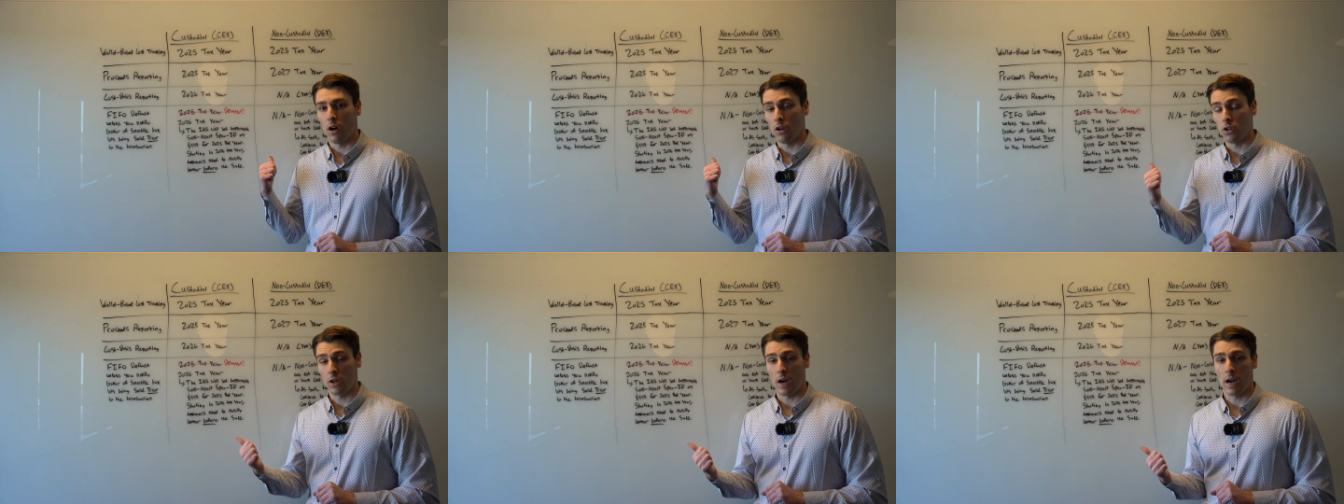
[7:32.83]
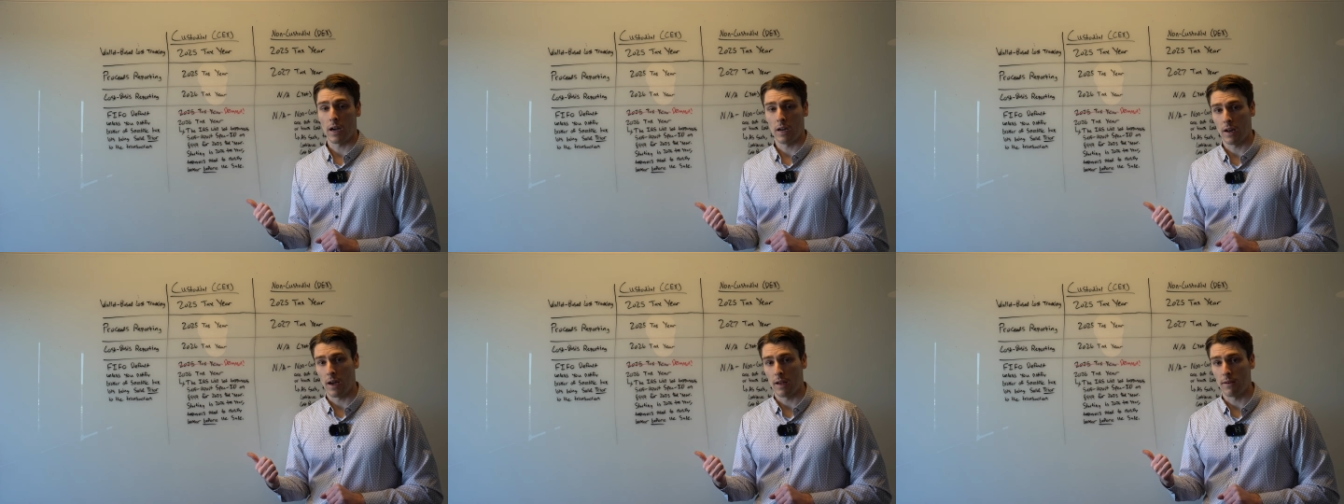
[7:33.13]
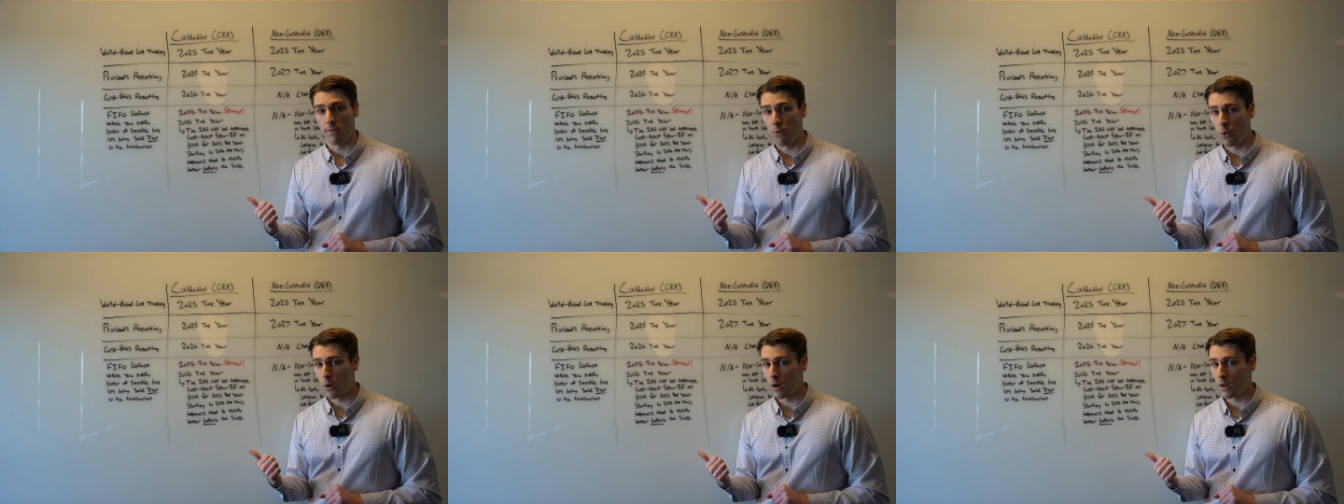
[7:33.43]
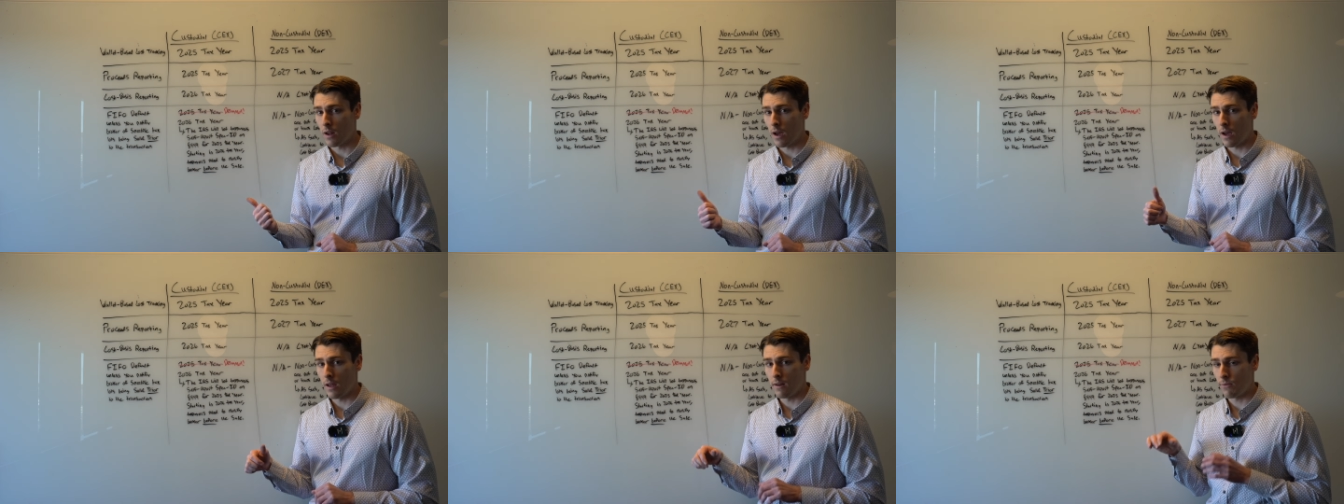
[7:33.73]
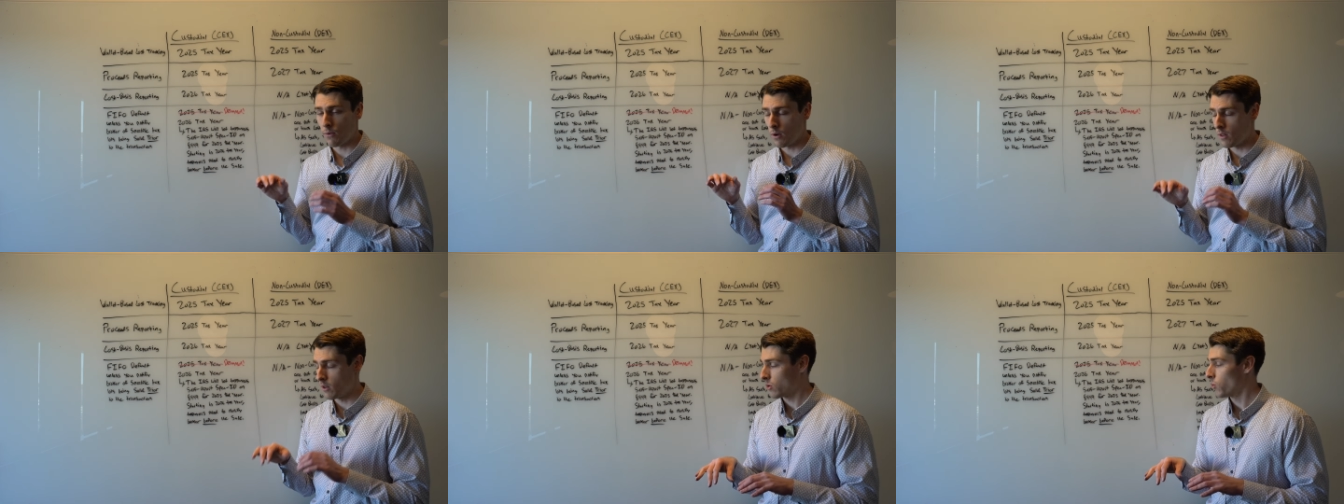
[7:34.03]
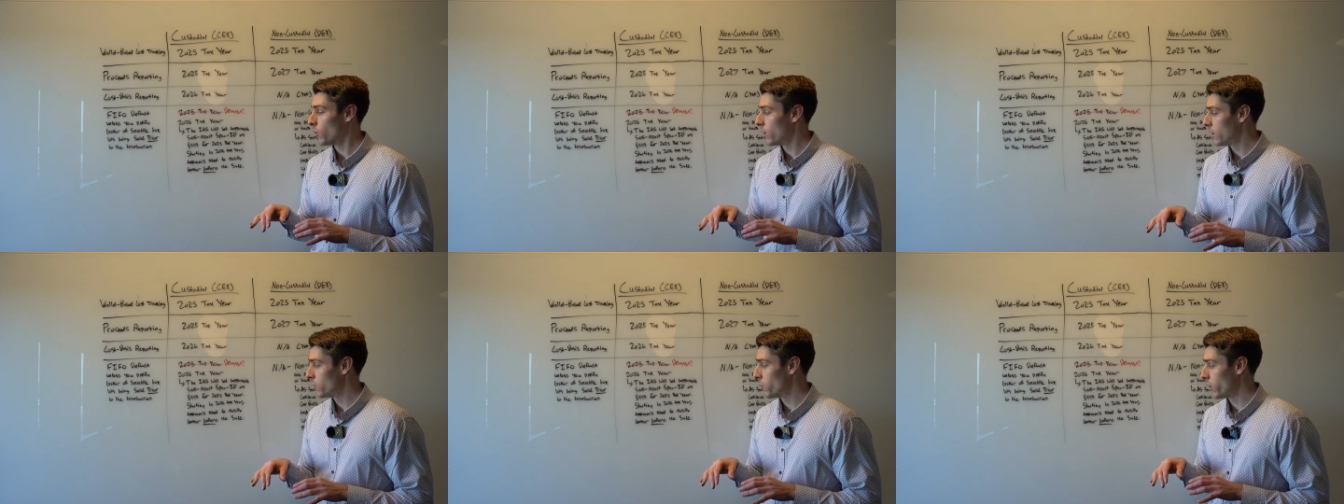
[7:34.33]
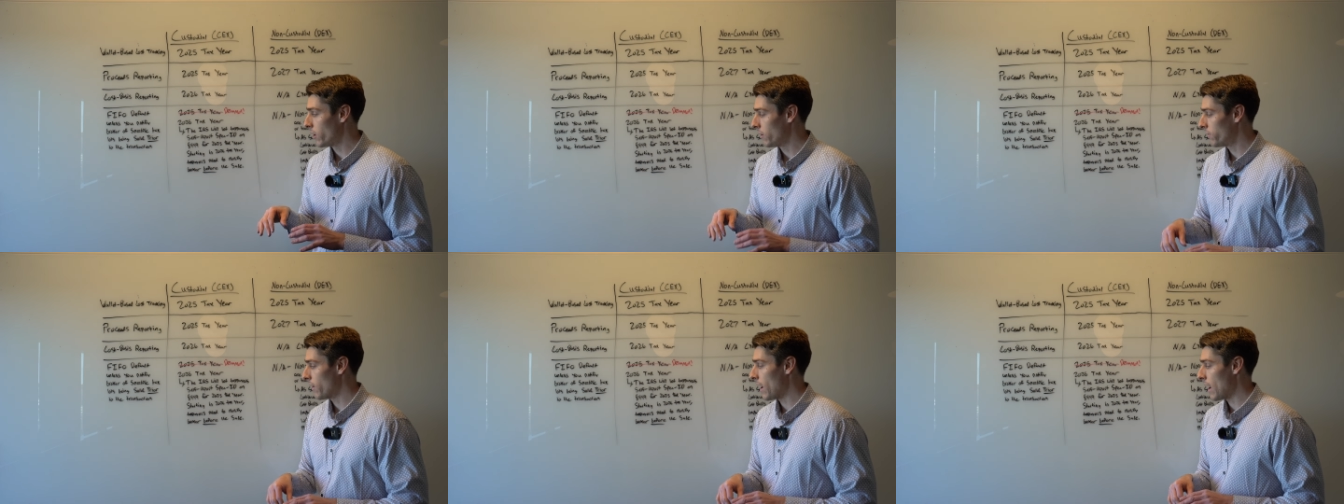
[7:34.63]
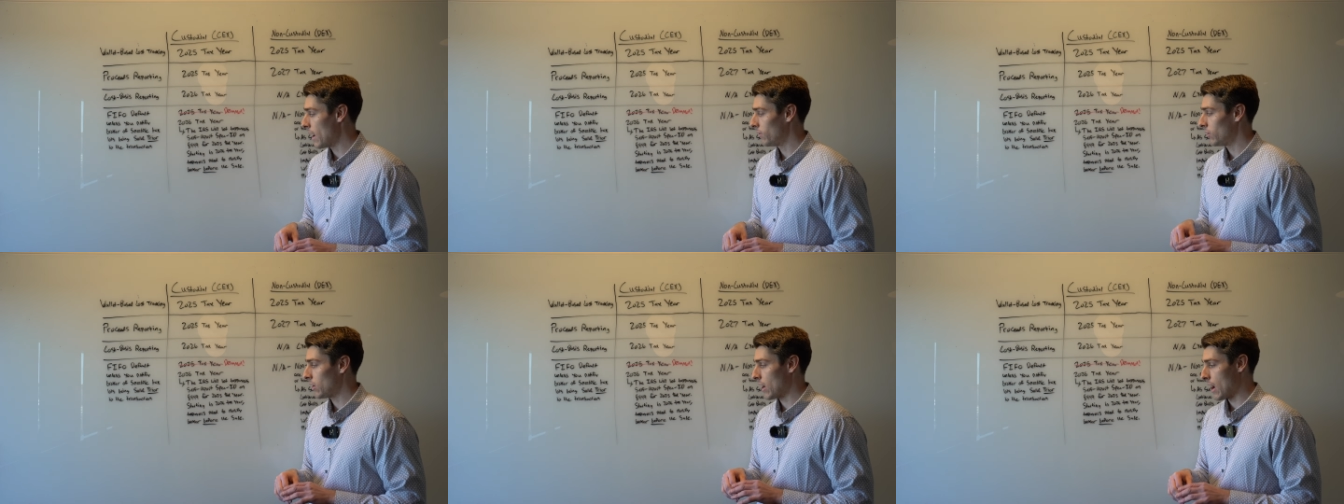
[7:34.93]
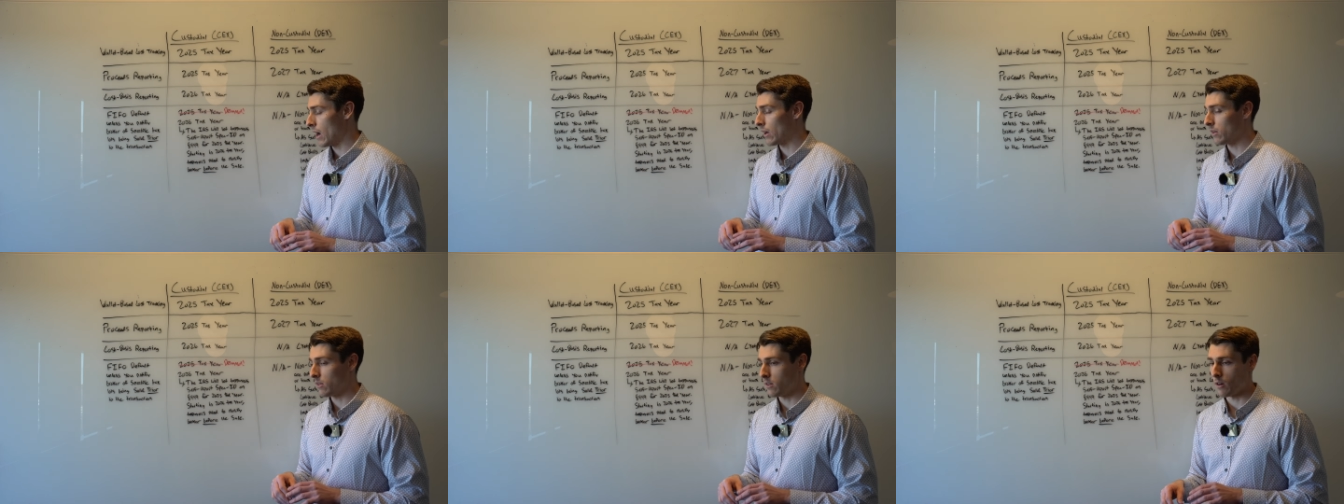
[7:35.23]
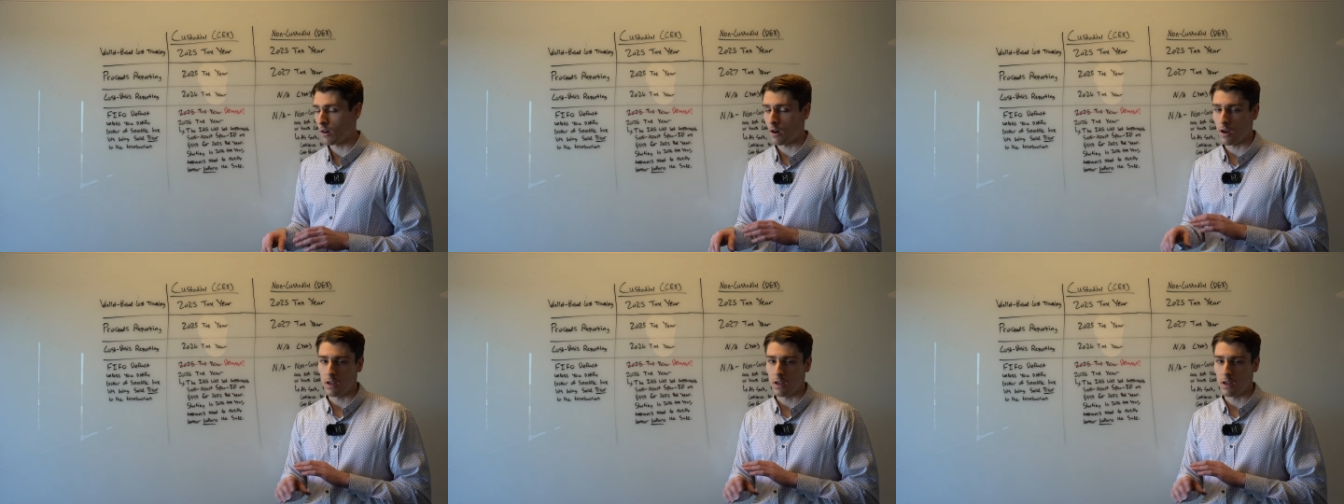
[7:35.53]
on your 8949 for the 2025 tax year,